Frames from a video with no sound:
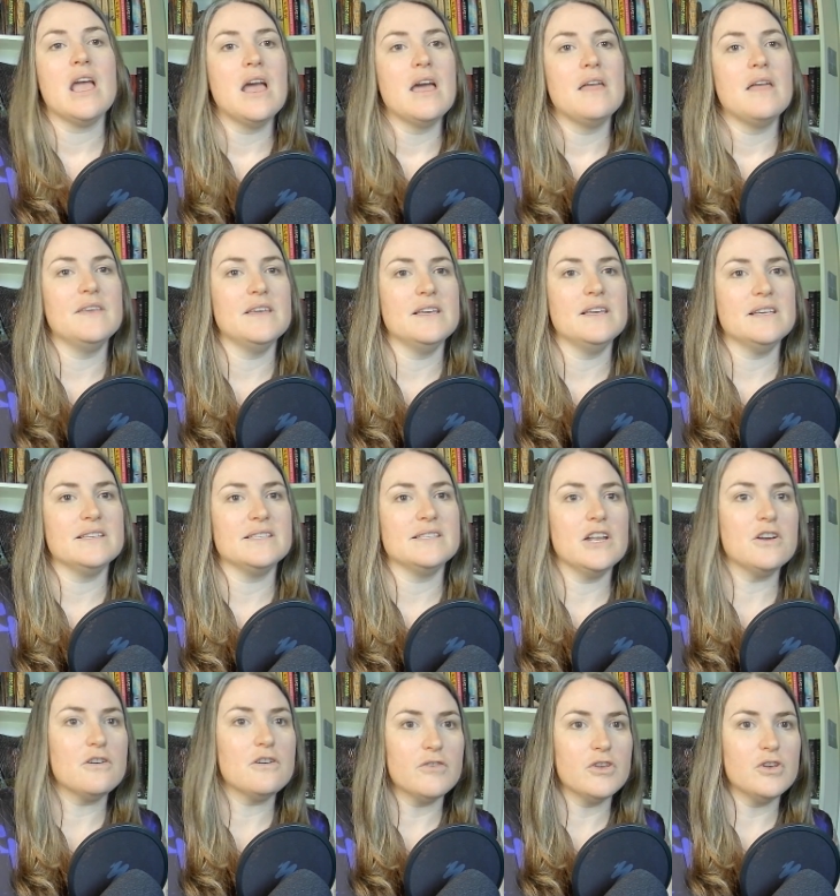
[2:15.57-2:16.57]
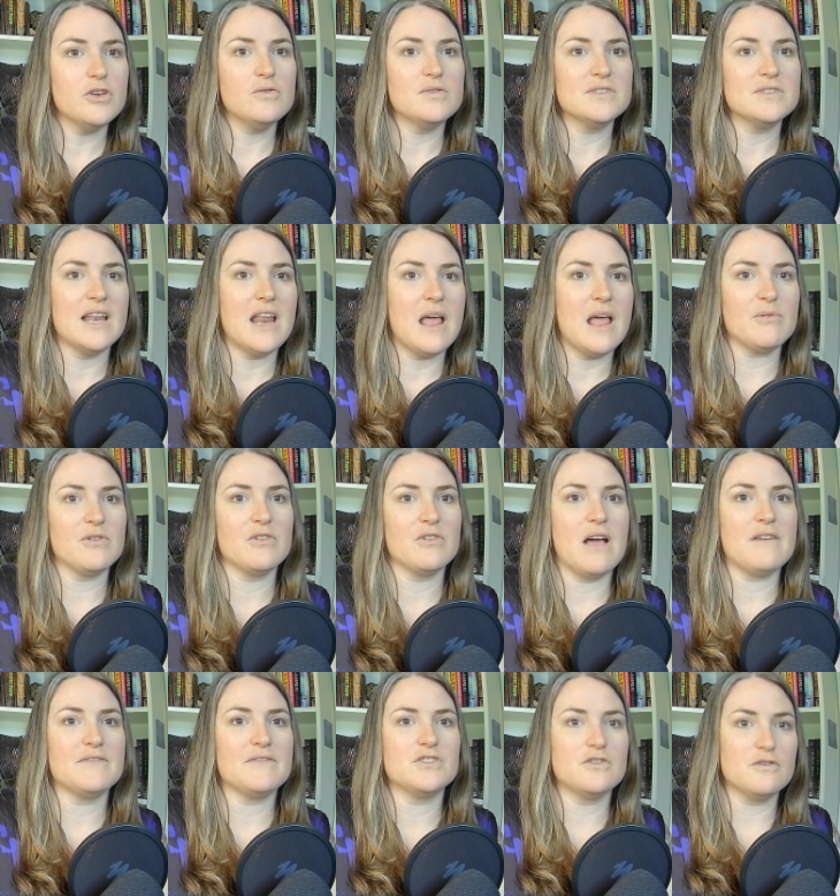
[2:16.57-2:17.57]
These interviews and
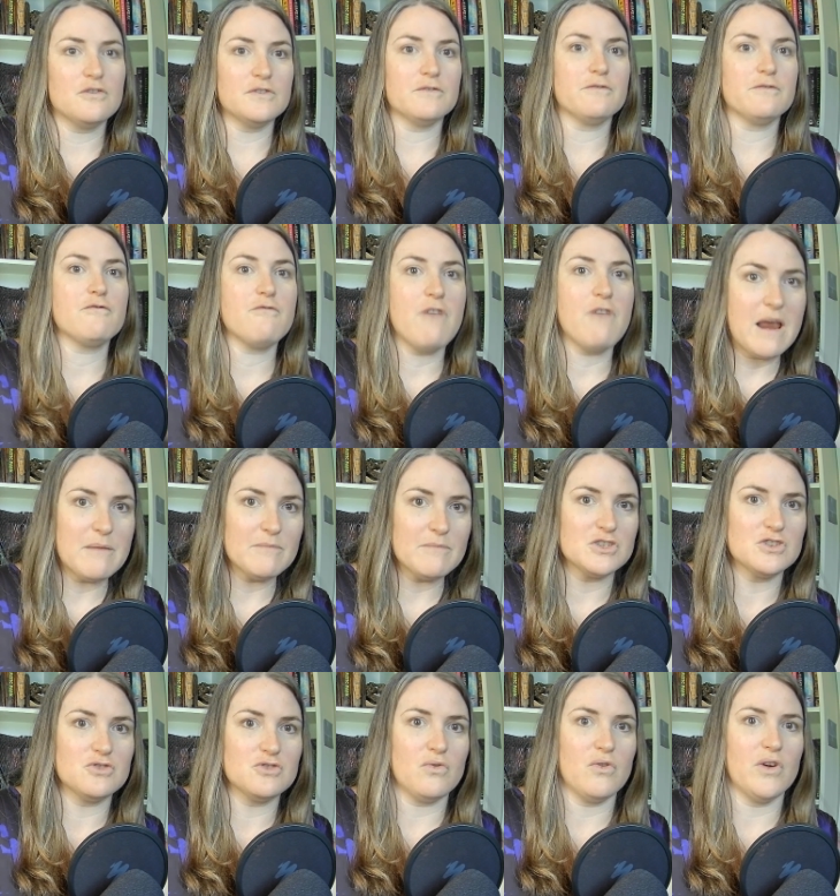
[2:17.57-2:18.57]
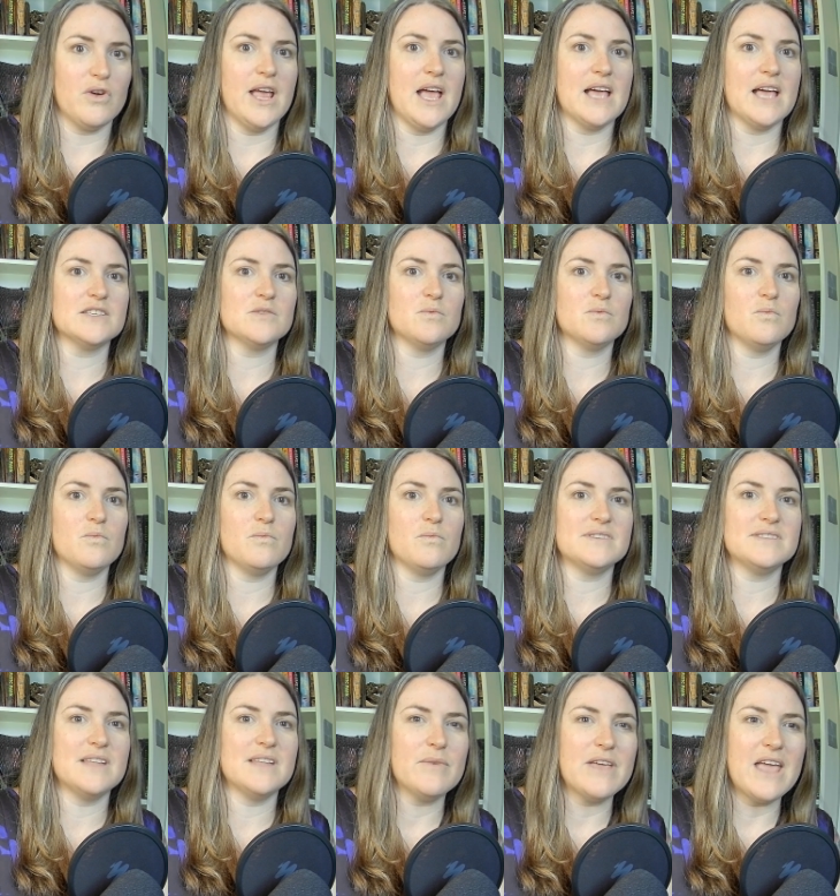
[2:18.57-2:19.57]
epigraphs serve to frame the story, as, as
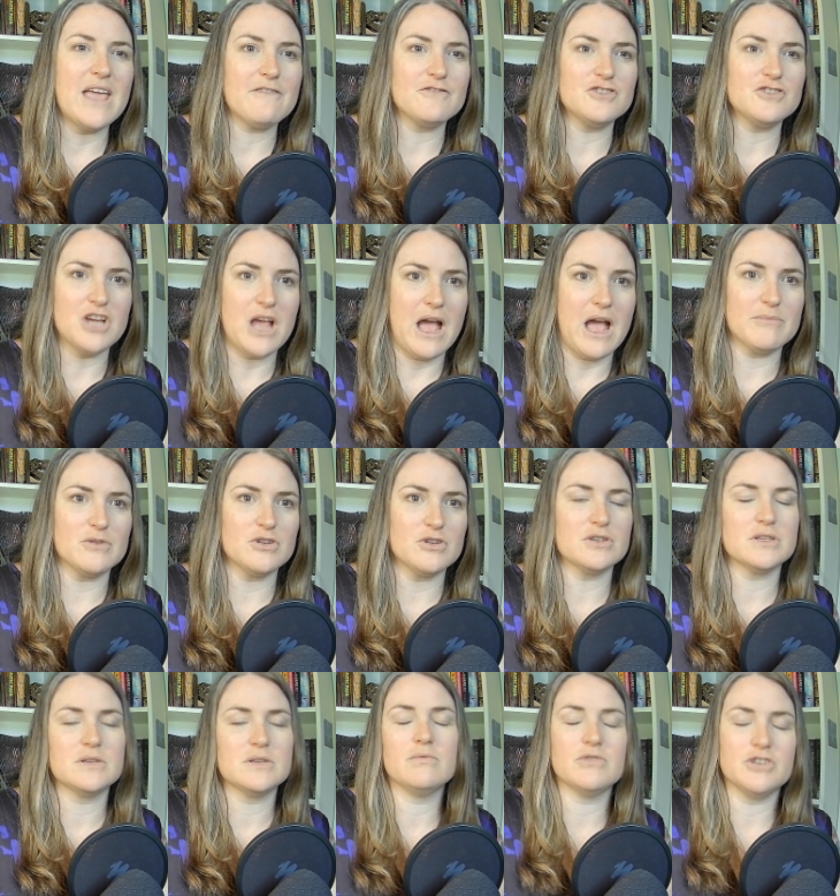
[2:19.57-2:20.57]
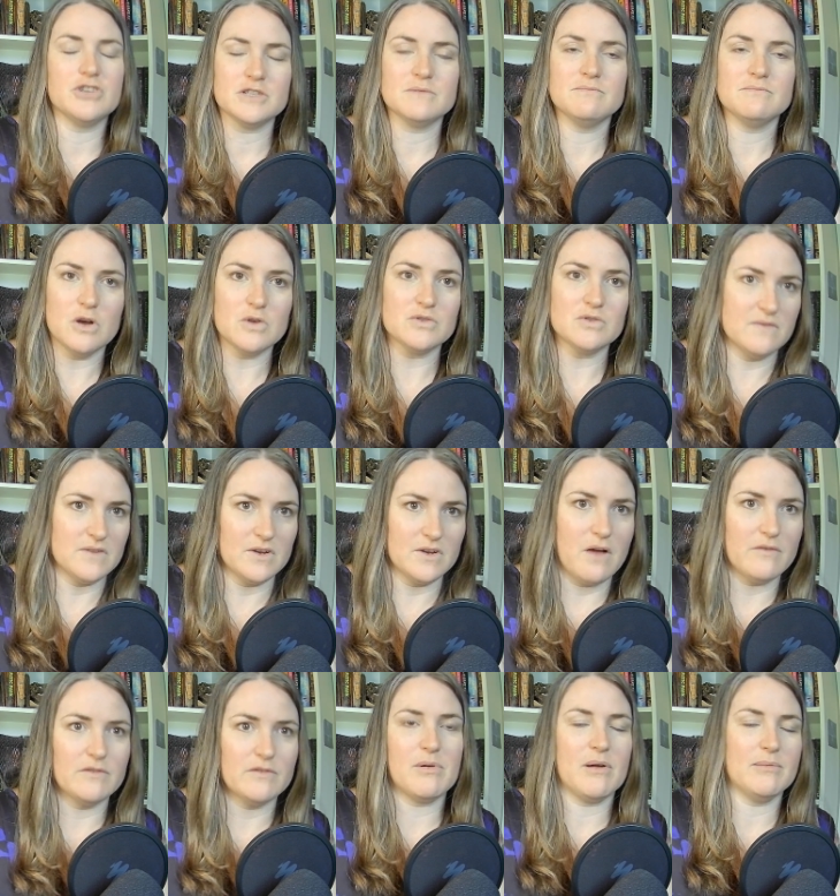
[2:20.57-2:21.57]
then we have chapters, which is most of the
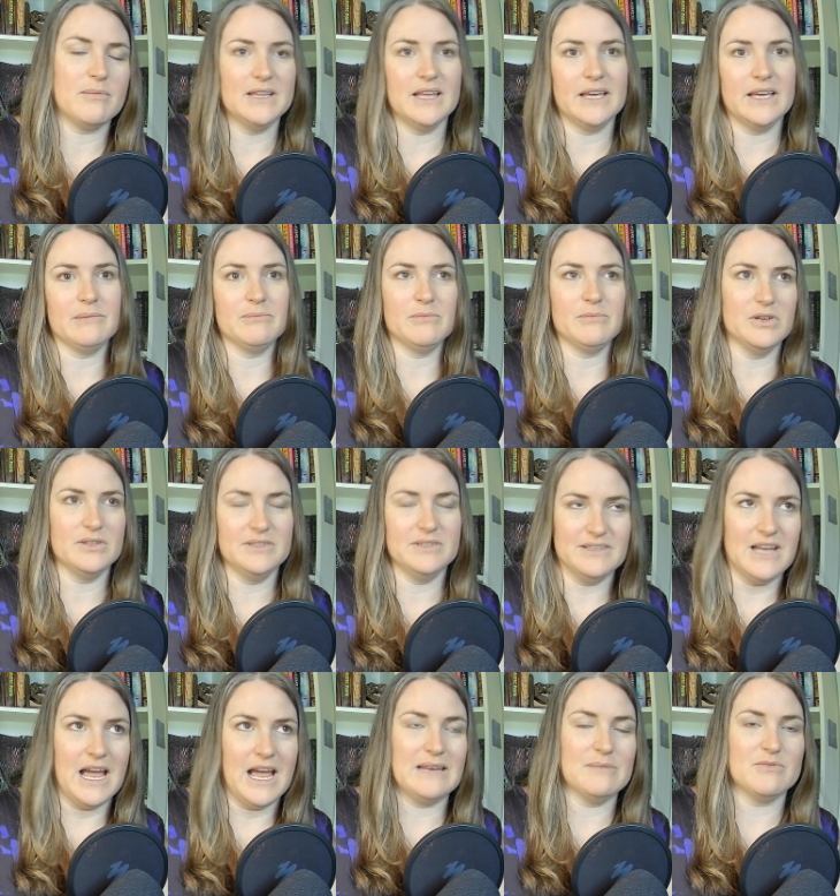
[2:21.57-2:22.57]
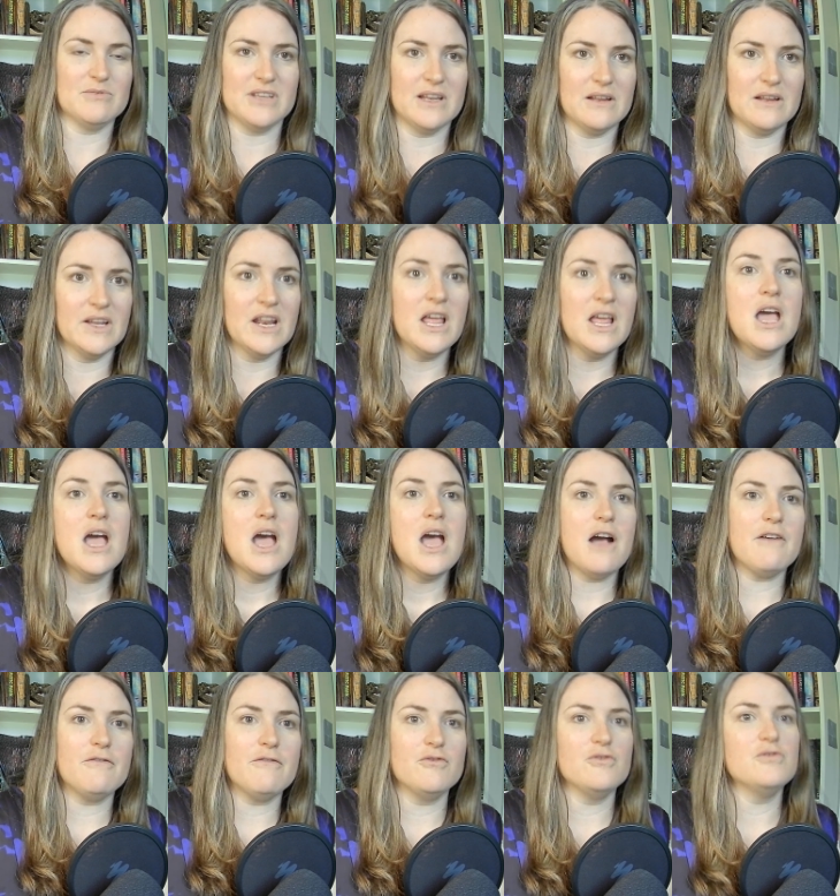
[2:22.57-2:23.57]
novel, probably like 90% of it,
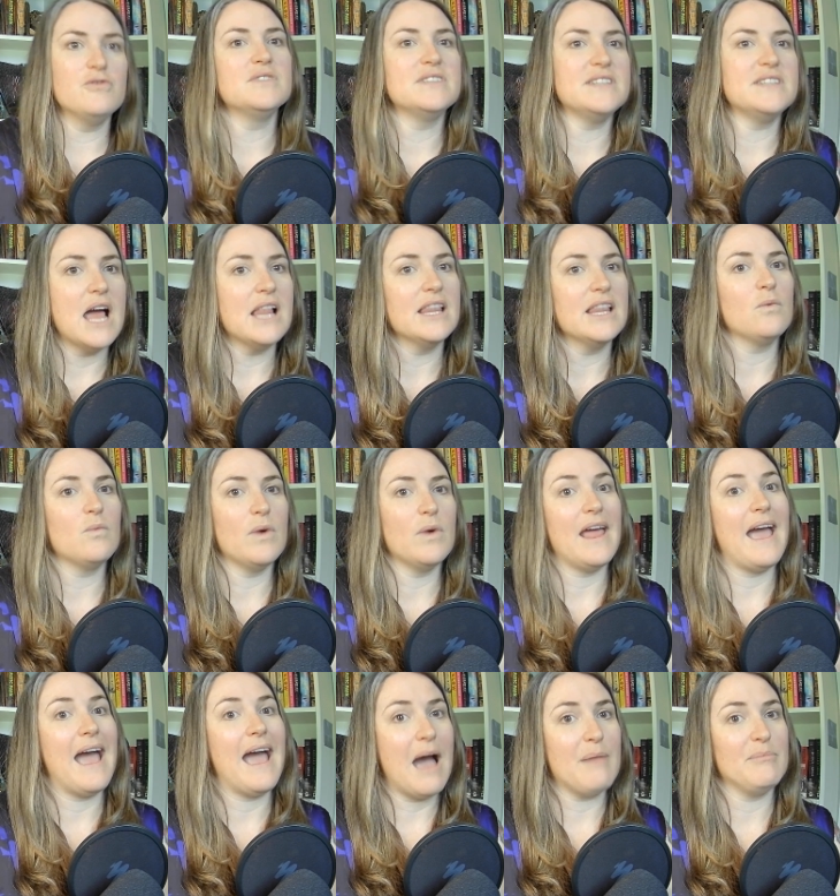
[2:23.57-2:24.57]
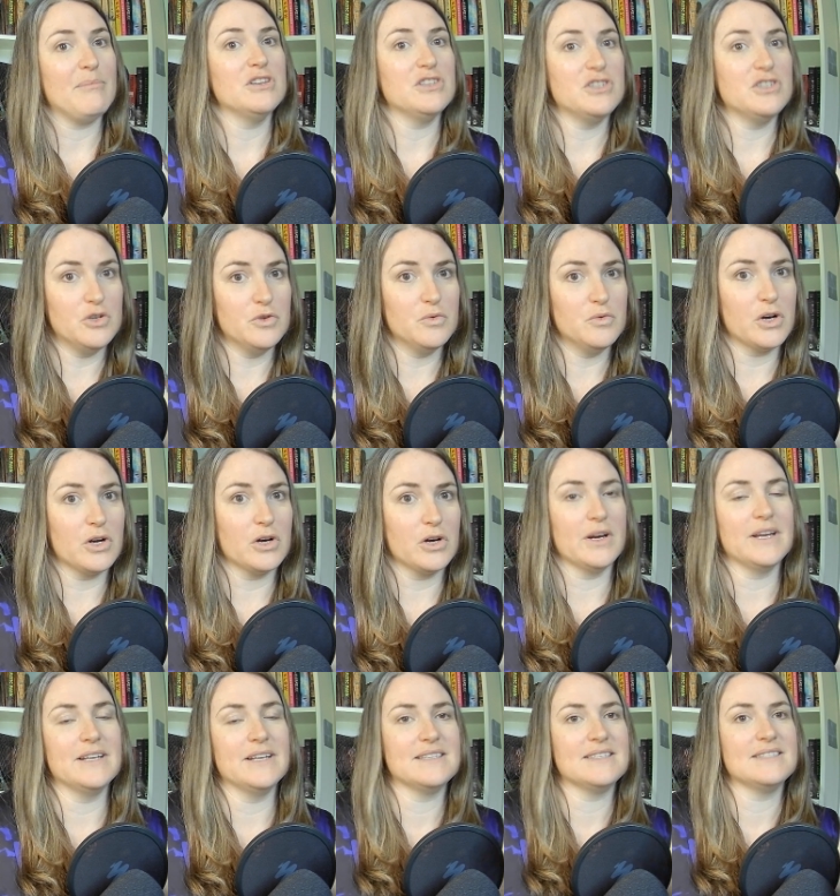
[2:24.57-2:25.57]
of Roos telling what happened to her
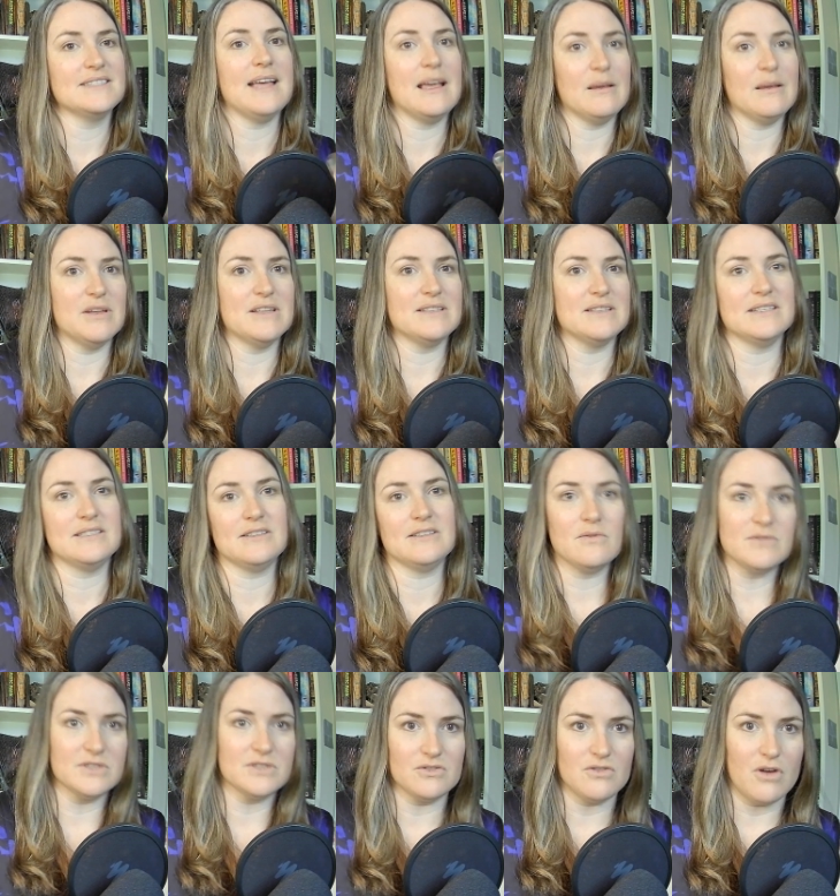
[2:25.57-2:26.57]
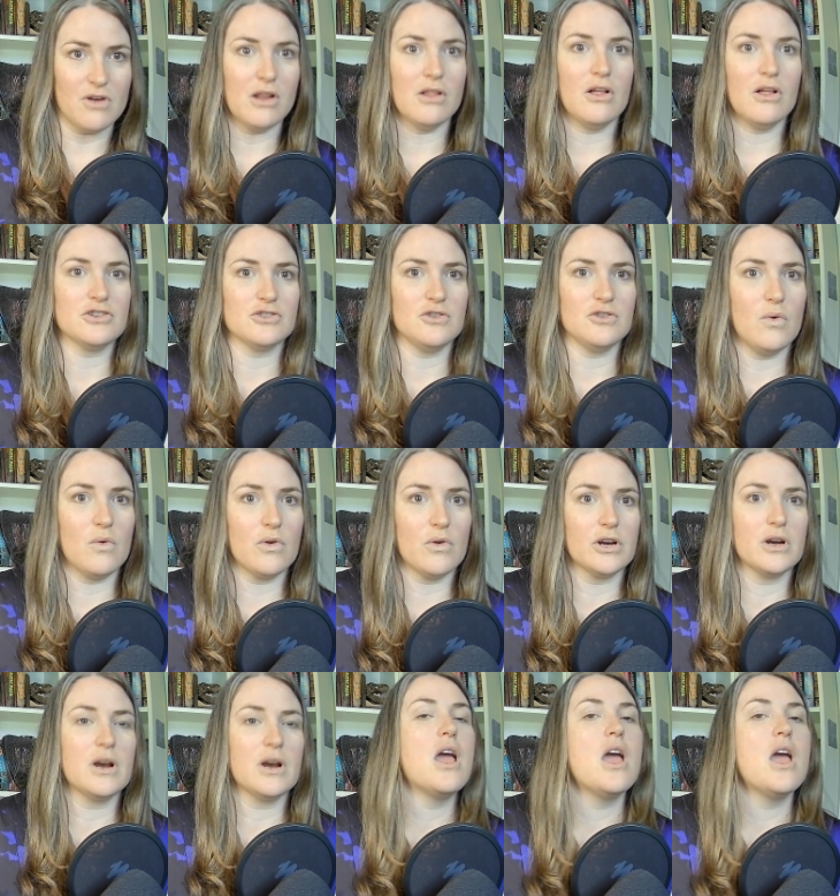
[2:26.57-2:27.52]
in segments. It goes in chronological order.